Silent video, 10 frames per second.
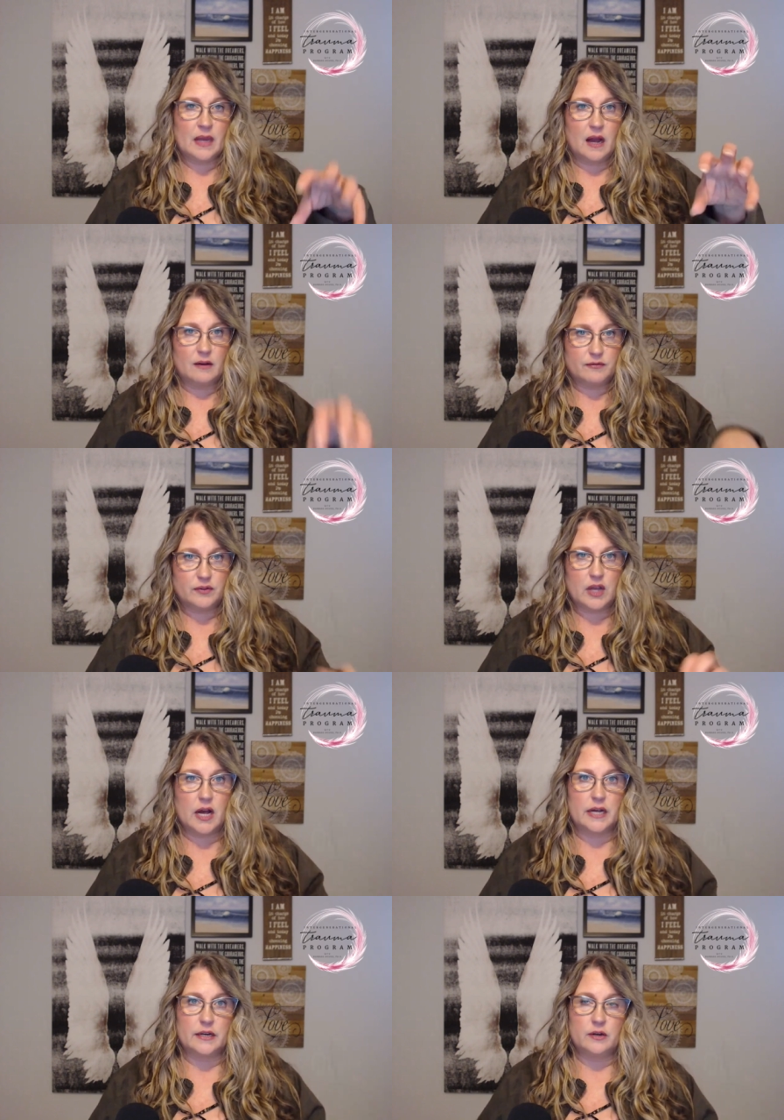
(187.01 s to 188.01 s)
a
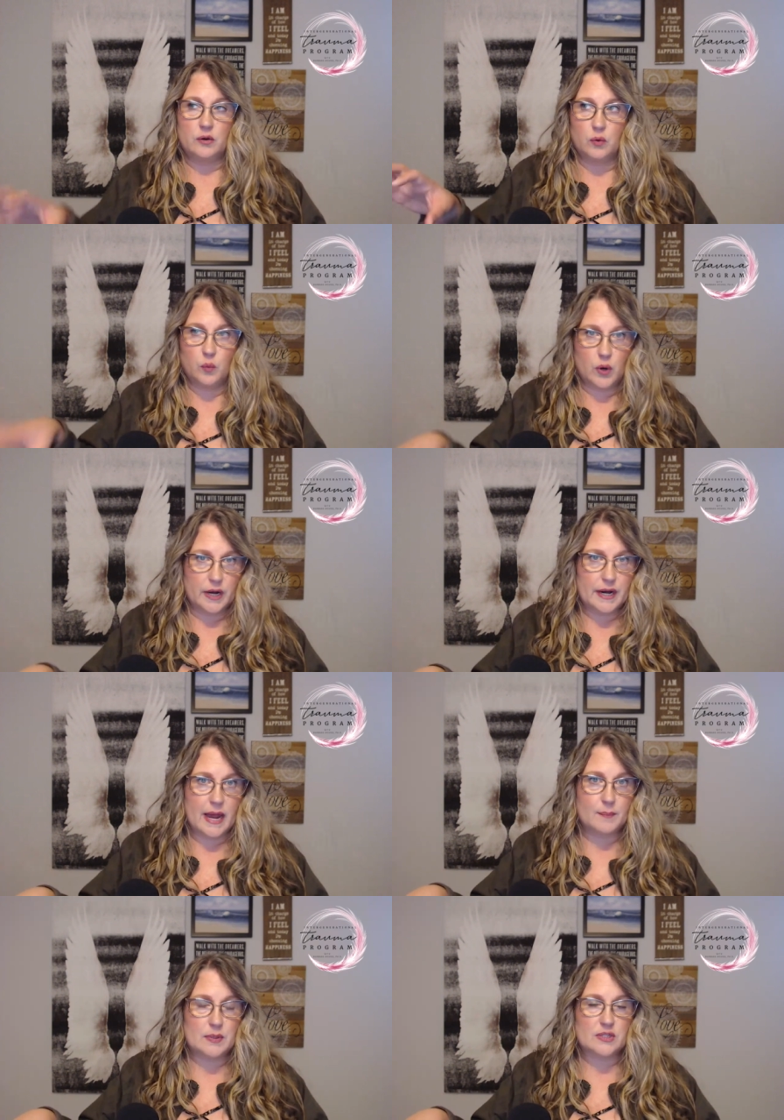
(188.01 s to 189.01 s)
flood, one
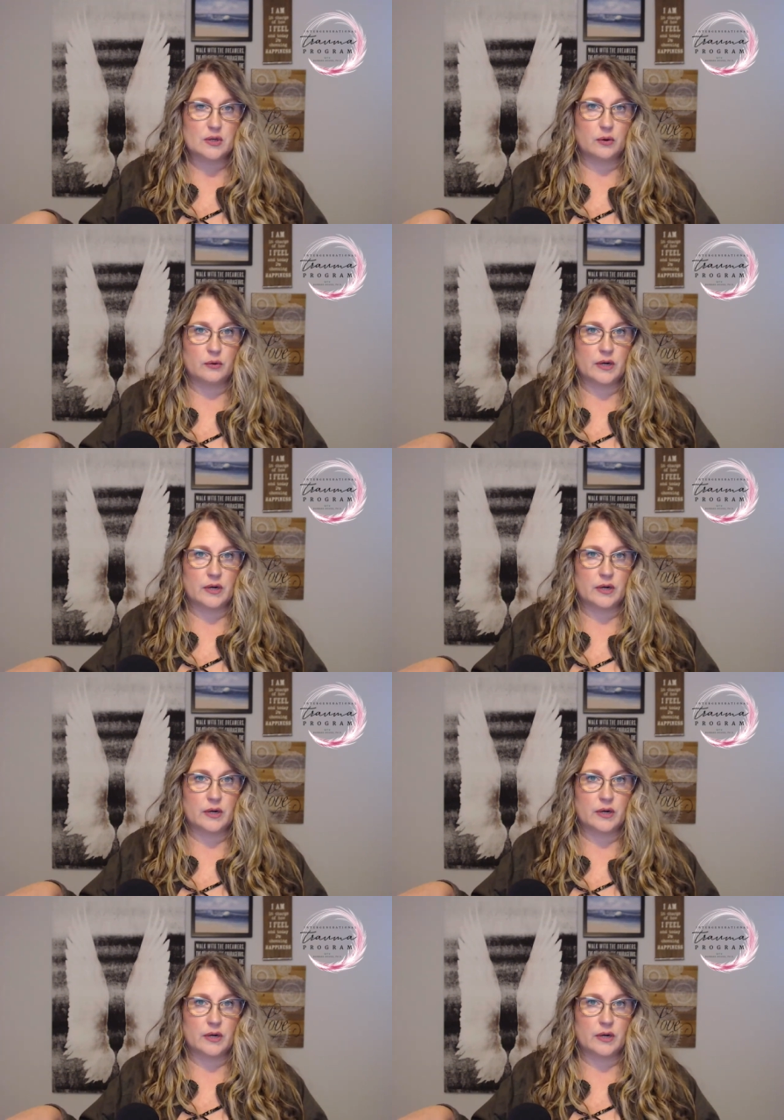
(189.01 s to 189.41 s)
episode